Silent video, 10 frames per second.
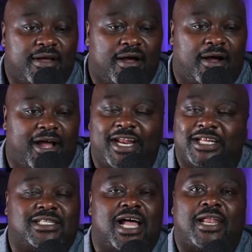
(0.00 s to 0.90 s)
And
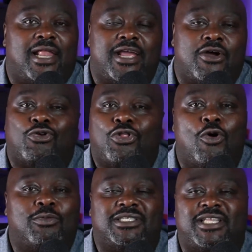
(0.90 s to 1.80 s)
it's not like
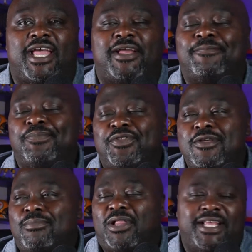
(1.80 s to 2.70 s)
Oklahoma State
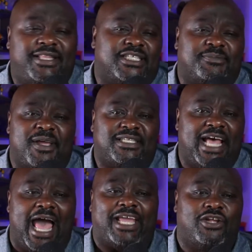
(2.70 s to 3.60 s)
played this
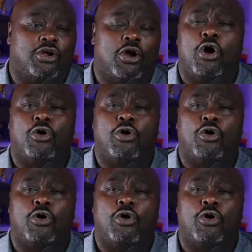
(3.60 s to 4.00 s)
spectacular,